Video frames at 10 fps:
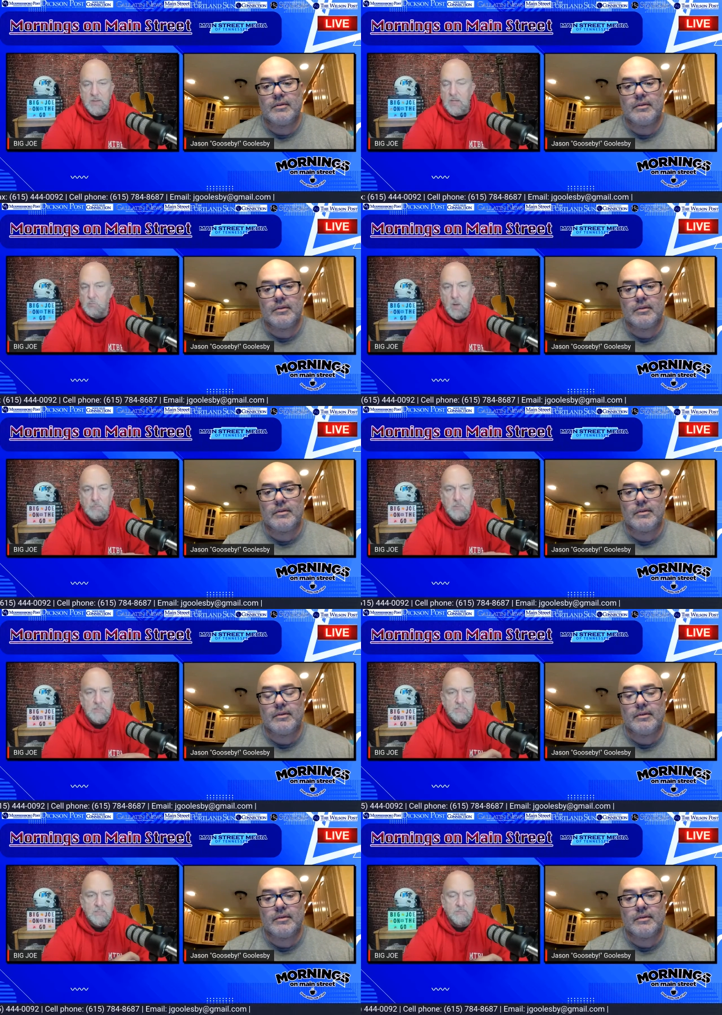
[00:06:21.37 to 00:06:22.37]
Speaker 1: any
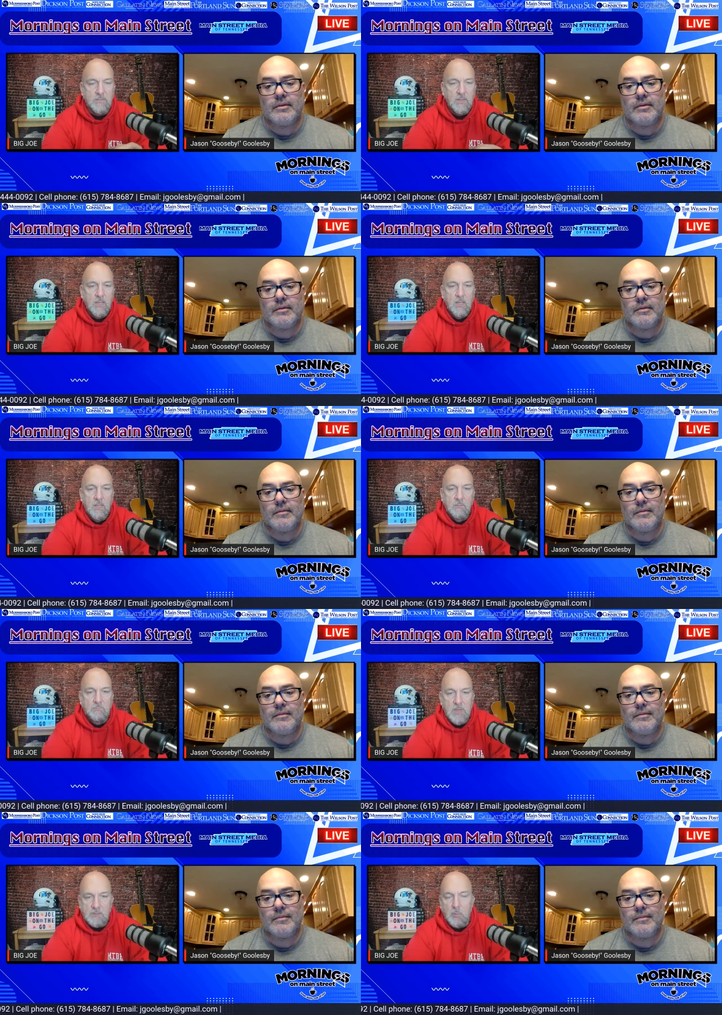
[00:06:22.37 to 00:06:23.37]
rumblings of
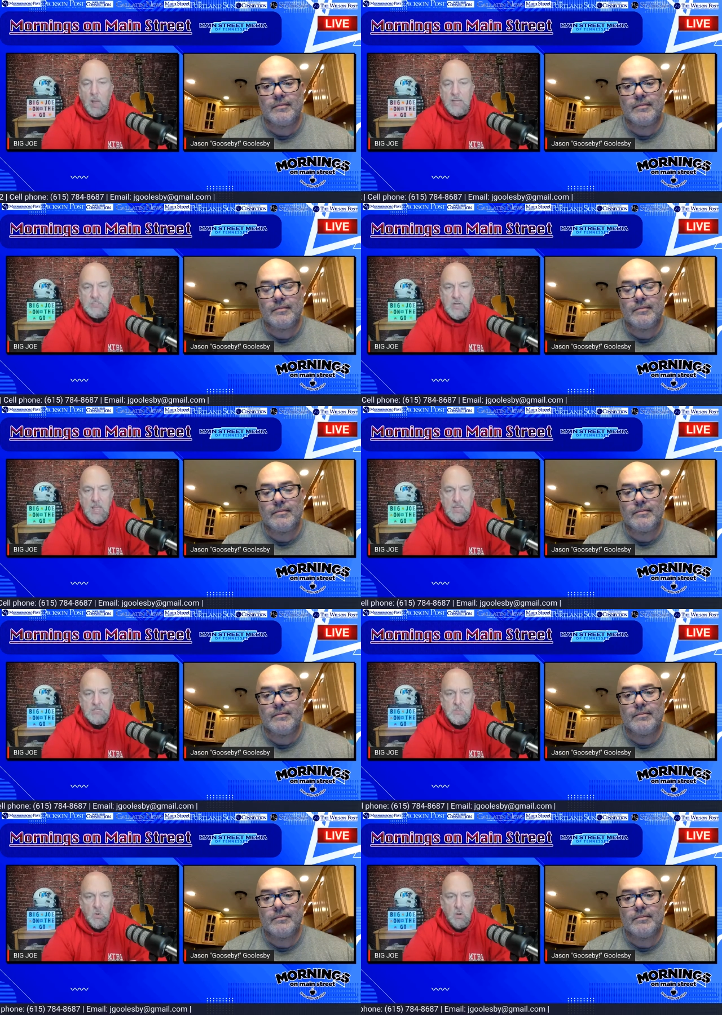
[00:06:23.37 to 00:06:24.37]
big
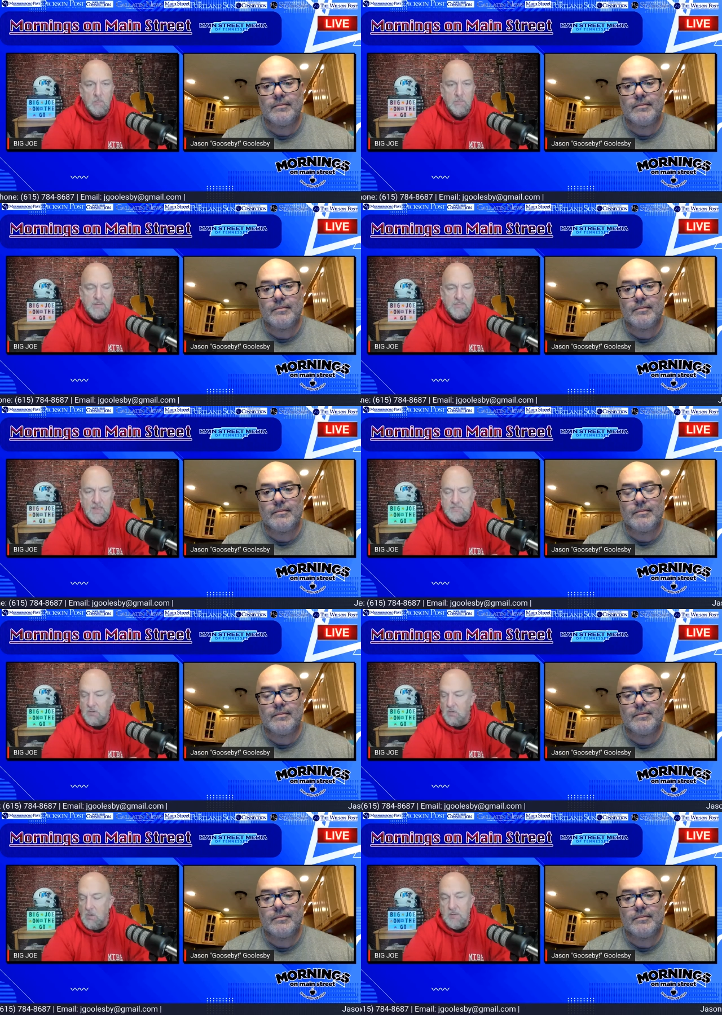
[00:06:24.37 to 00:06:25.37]
projects or big things
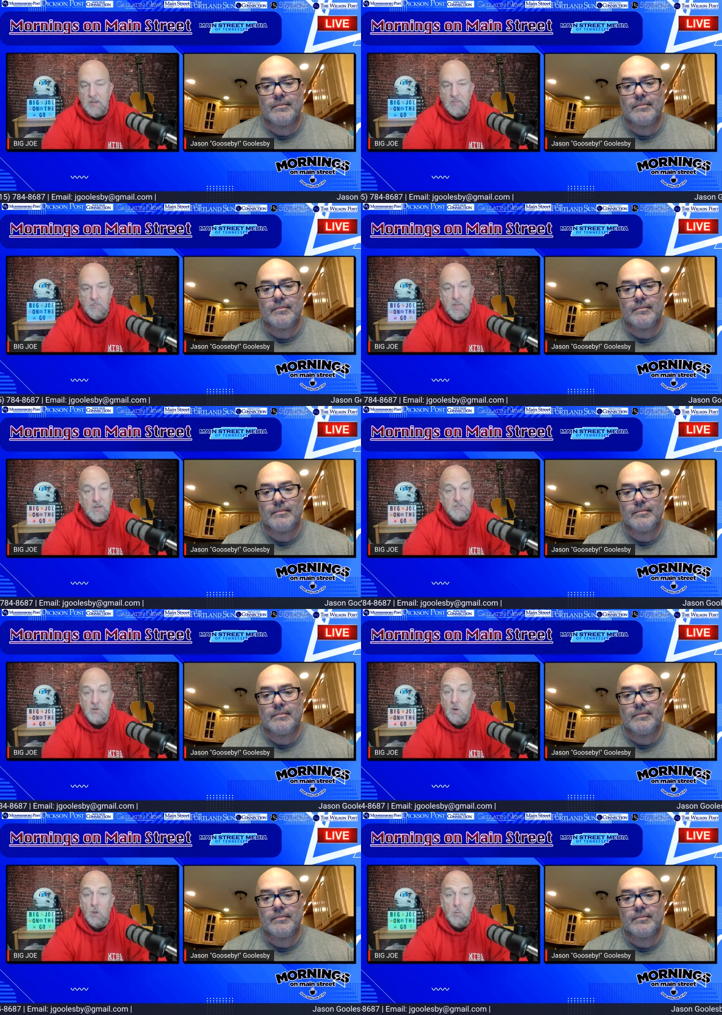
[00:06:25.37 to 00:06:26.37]
that are coming down the pike? Because
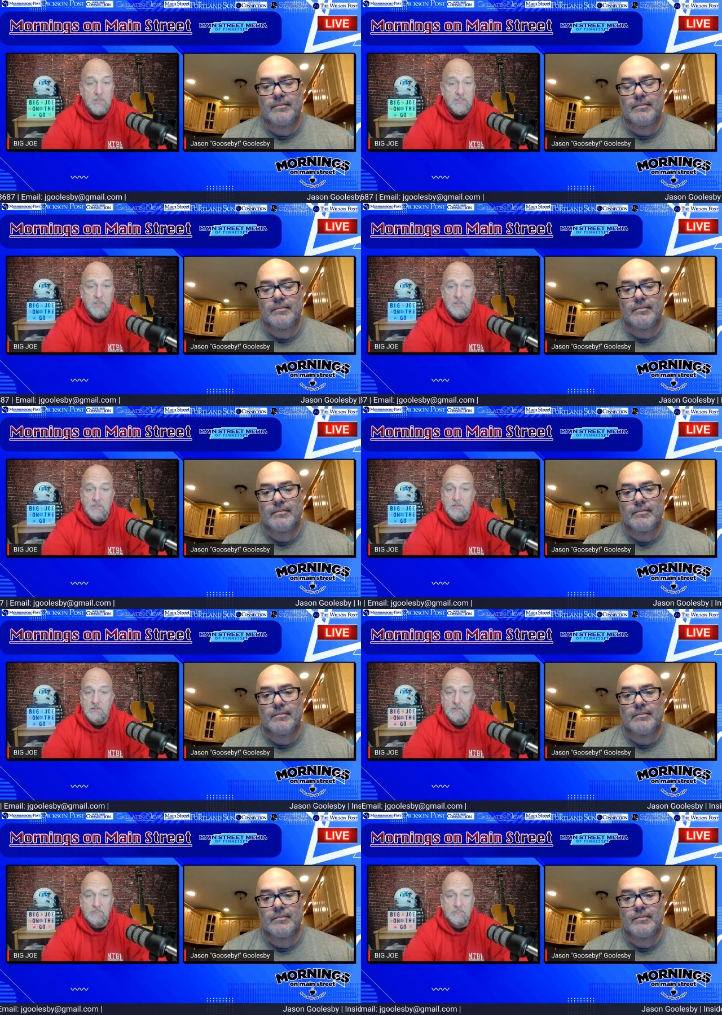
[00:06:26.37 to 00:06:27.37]
there always is.
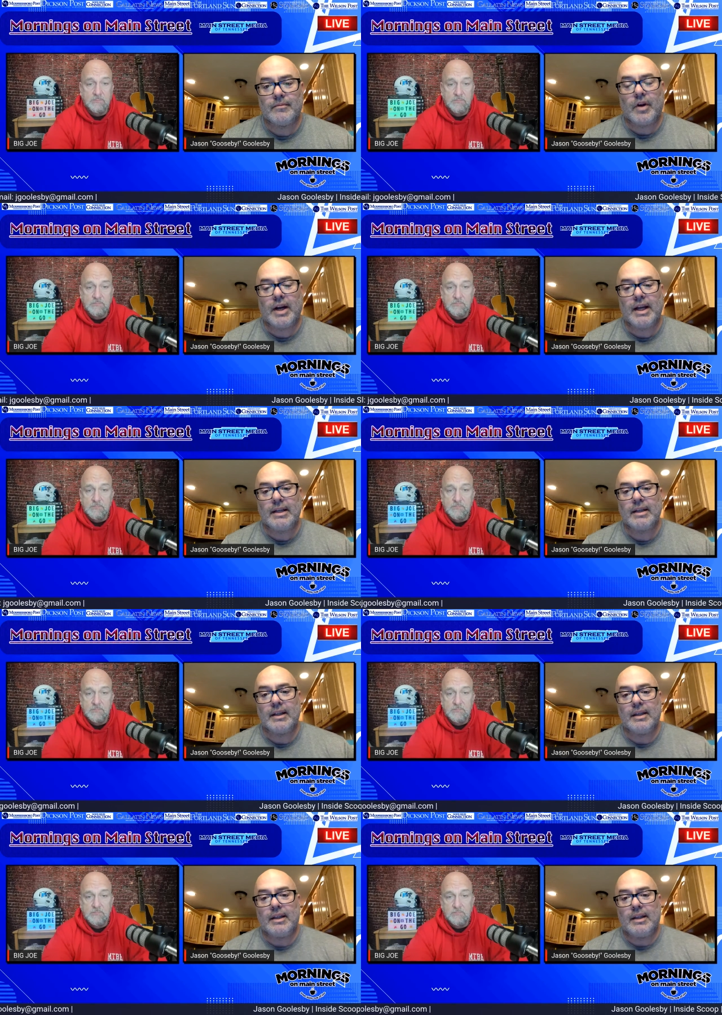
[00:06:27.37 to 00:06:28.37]
Speaker 2: Right.
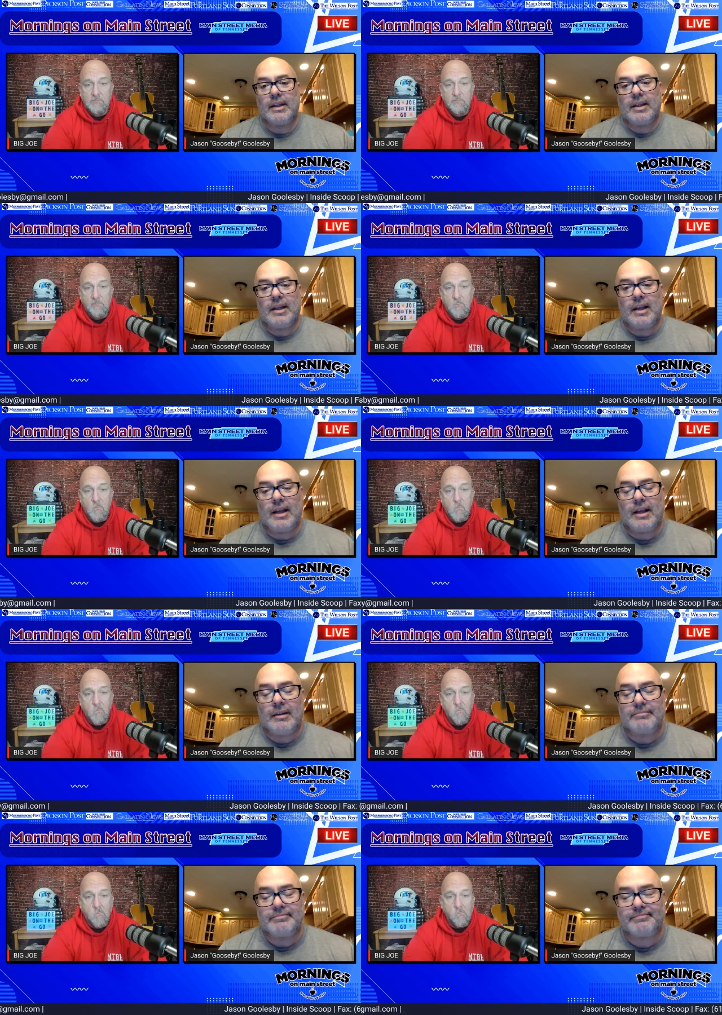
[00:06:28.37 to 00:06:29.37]

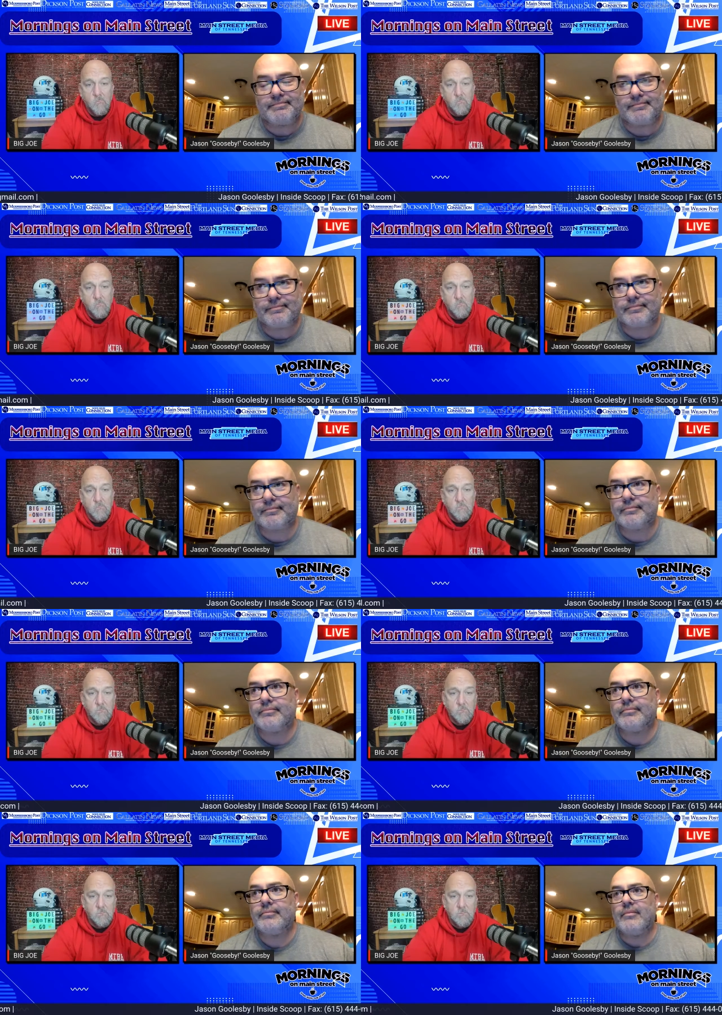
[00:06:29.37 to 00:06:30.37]
Um,
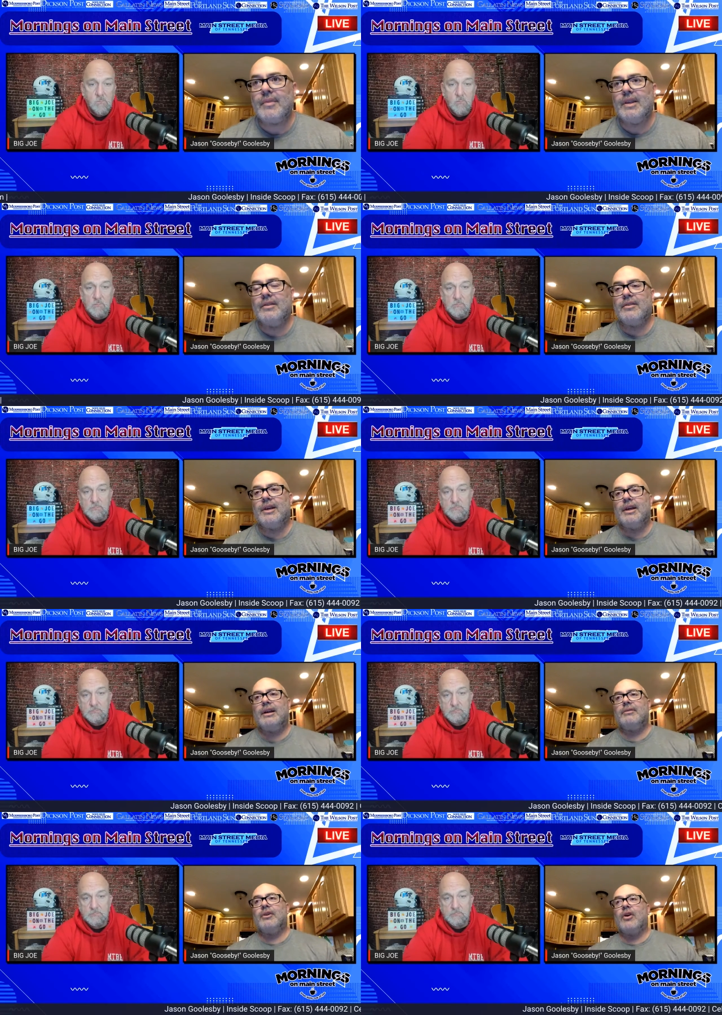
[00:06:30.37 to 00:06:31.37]

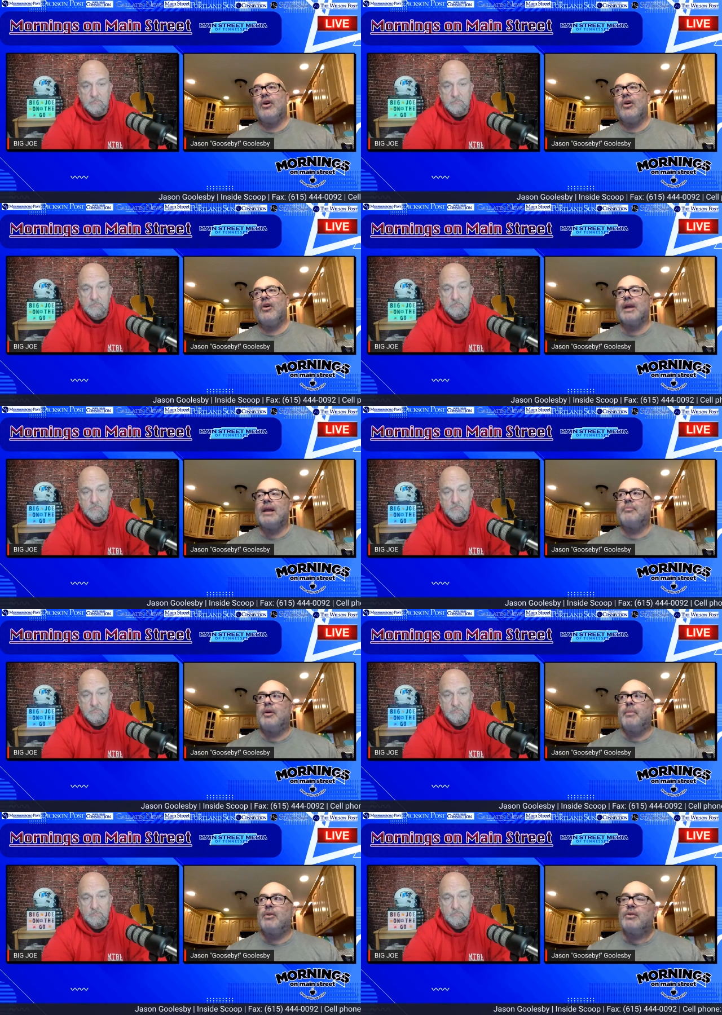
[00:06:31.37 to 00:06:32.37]
uh, there are. You kind of
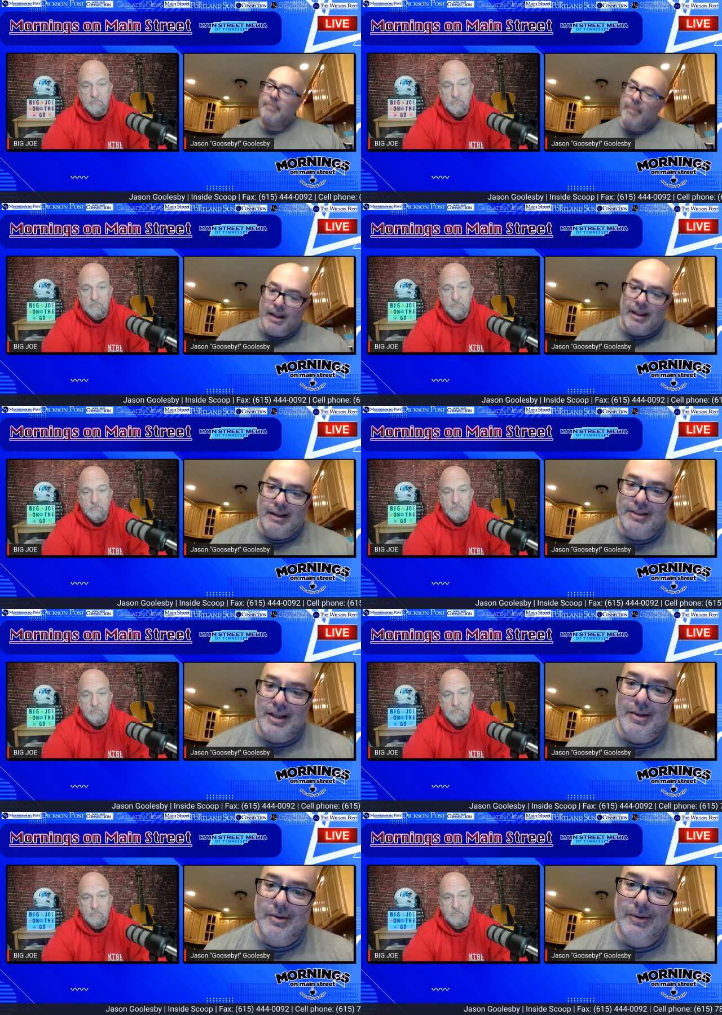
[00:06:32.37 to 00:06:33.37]
put me on the spot there, Joe.